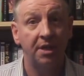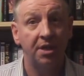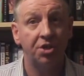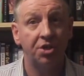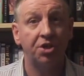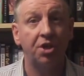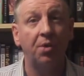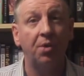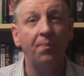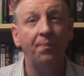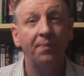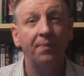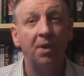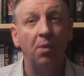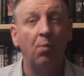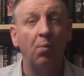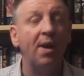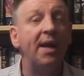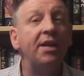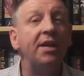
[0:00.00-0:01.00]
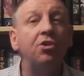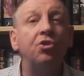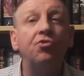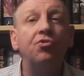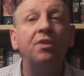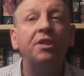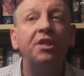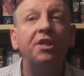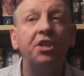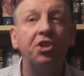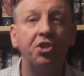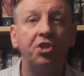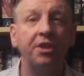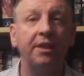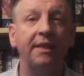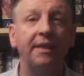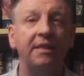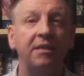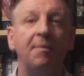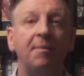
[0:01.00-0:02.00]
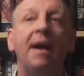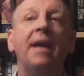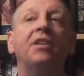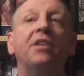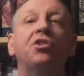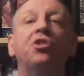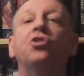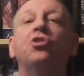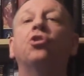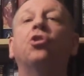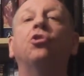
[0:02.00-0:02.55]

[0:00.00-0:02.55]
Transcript: So where does traditionalism, heritage,